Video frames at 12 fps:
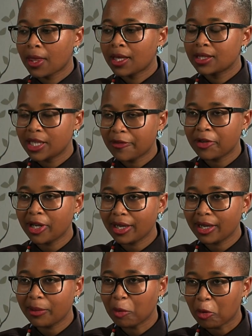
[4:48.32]

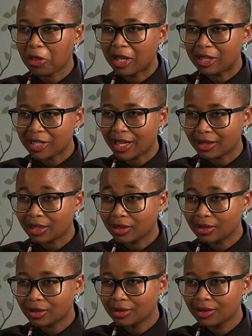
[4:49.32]
Definitely more than
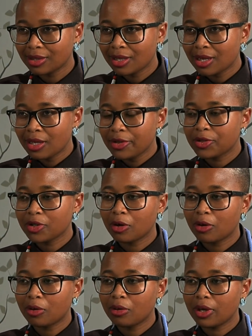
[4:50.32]
technical.
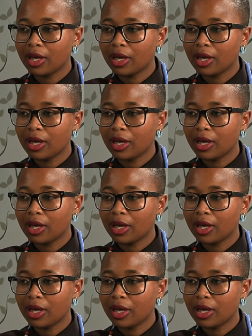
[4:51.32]
So